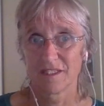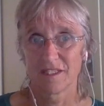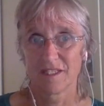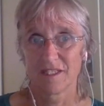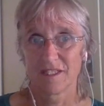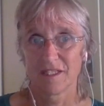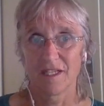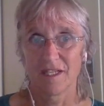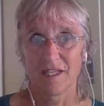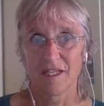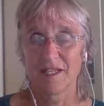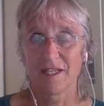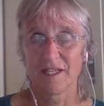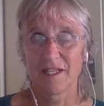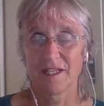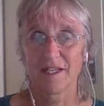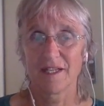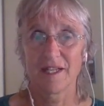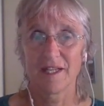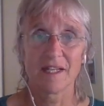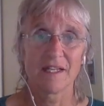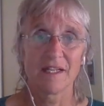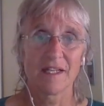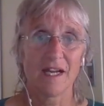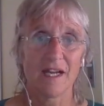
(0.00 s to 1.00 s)
And
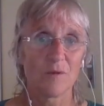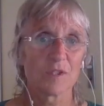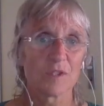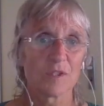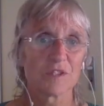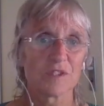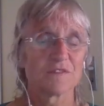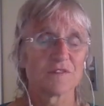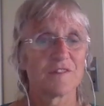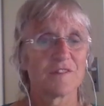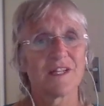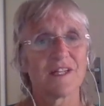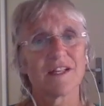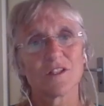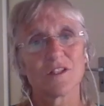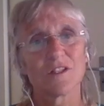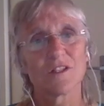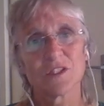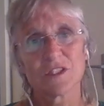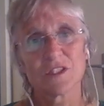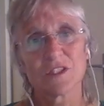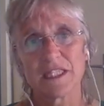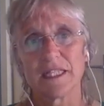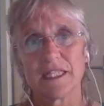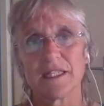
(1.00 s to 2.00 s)
then I was very good
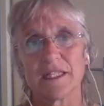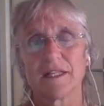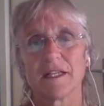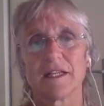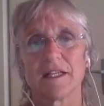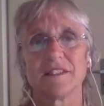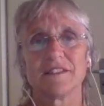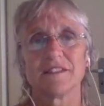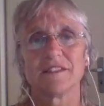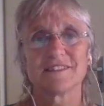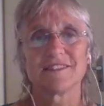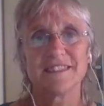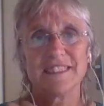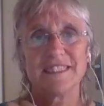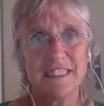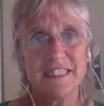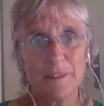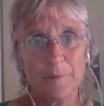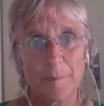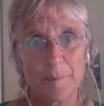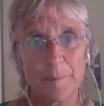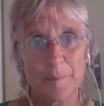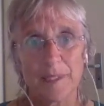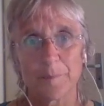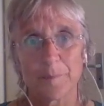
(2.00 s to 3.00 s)
in seeing
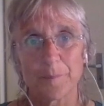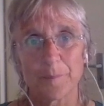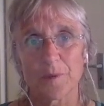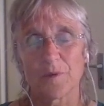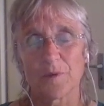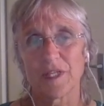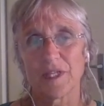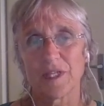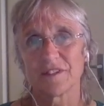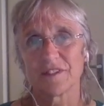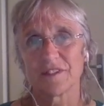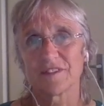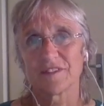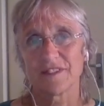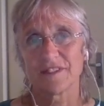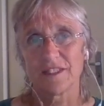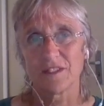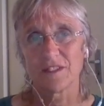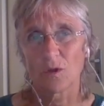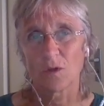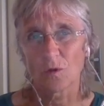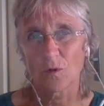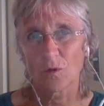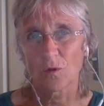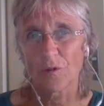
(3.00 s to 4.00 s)
people and seeing
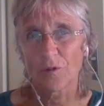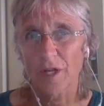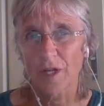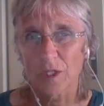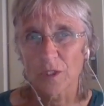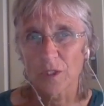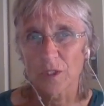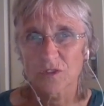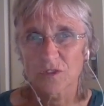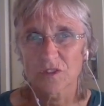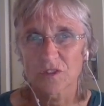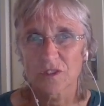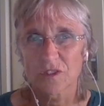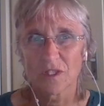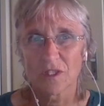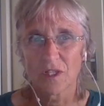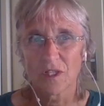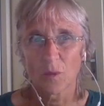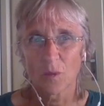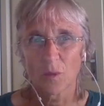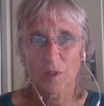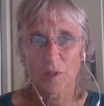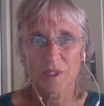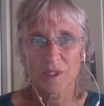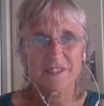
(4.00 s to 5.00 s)
all those,
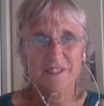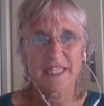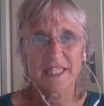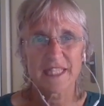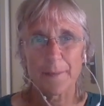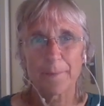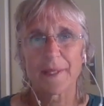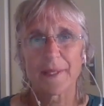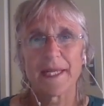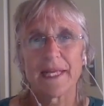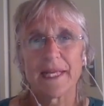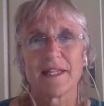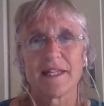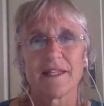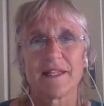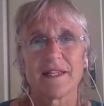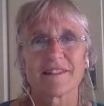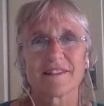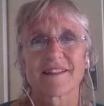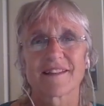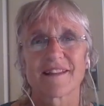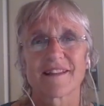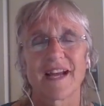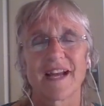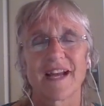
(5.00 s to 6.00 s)
what's happening
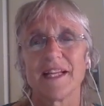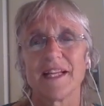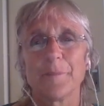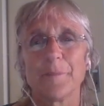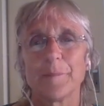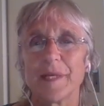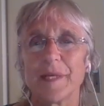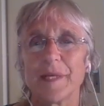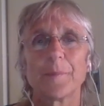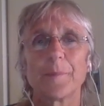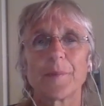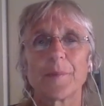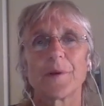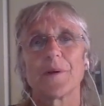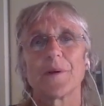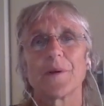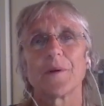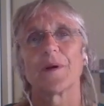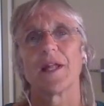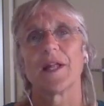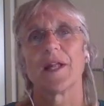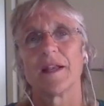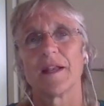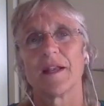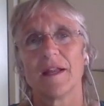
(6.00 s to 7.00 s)
inside people,
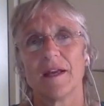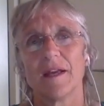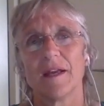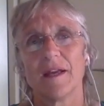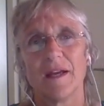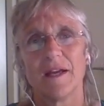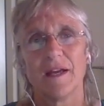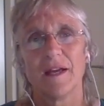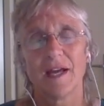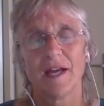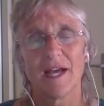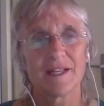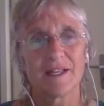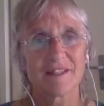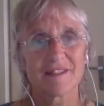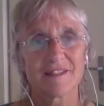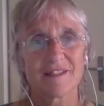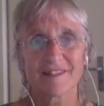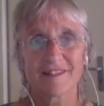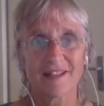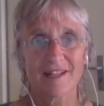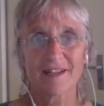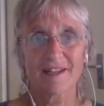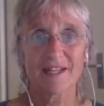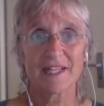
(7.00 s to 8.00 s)
and
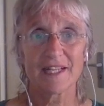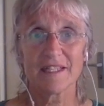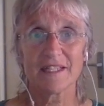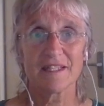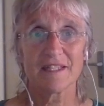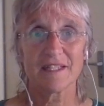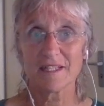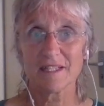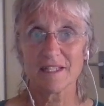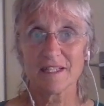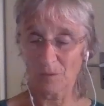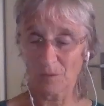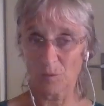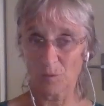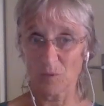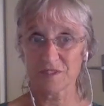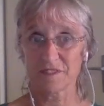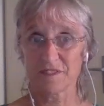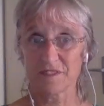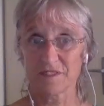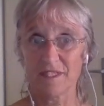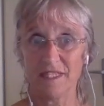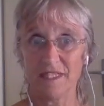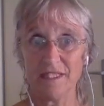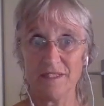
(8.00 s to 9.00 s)
suddenly it wasn't
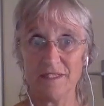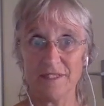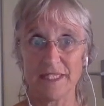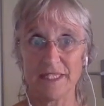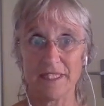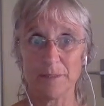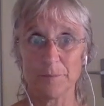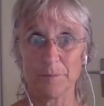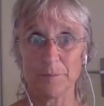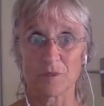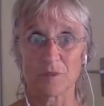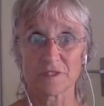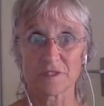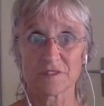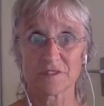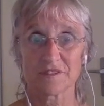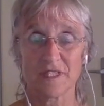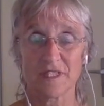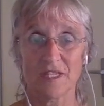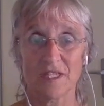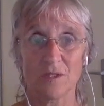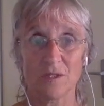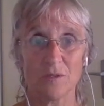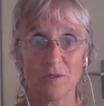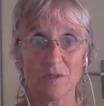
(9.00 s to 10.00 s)
there anymore.
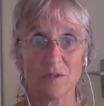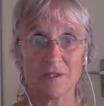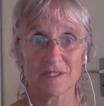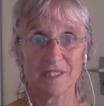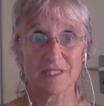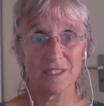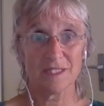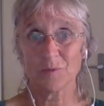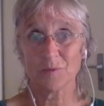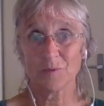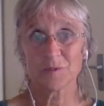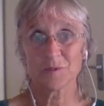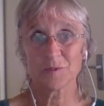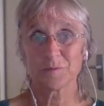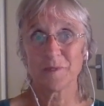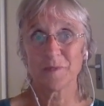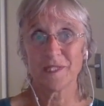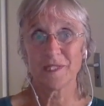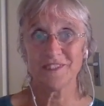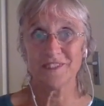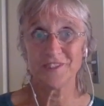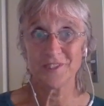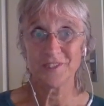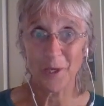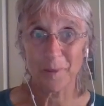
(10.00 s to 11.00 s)
So that was my
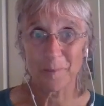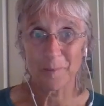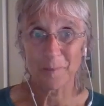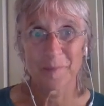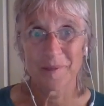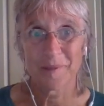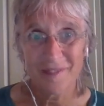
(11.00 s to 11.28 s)
job.